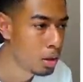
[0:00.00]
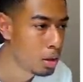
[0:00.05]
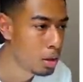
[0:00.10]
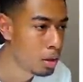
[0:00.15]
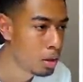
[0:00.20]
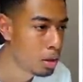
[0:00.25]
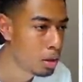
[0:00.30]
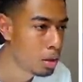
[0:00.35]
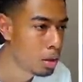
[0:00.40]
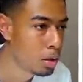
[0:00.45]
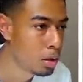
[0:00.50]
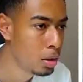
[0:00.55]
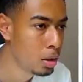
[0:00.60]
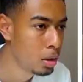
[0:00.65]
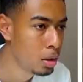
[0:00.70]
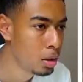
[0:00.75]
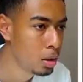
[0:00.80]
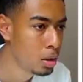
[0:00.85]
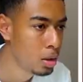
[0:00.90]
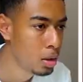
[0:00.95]

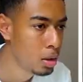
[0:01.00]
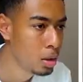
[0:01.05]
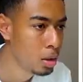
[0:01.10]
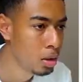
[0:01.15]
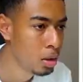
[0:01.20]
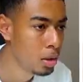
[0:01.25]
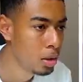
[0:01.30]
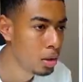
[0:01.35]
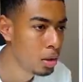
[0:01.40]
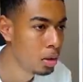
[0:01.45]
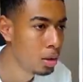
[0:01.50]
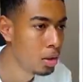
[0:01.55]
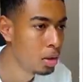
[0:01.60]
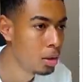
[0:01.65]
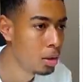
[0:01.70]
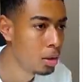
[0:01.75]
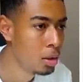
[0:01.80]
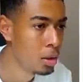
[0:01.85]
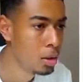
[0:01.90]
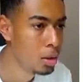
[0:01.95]

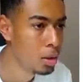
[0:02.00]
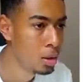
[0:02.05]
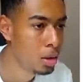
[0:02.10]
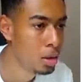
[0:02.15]
[no speech]